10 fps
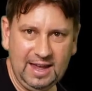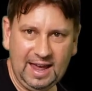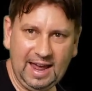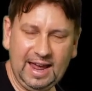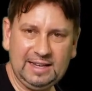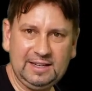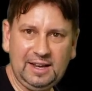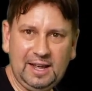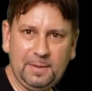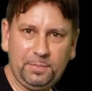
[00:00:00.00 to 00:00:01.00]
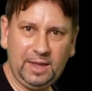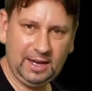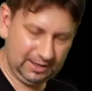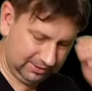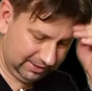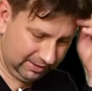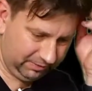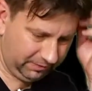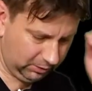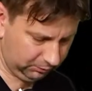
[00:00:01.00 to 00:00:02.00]
And the
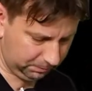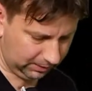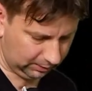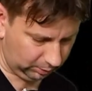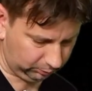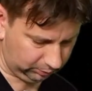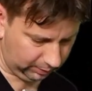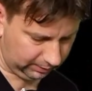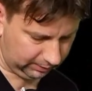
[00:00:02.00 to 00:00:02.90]
first bit goes like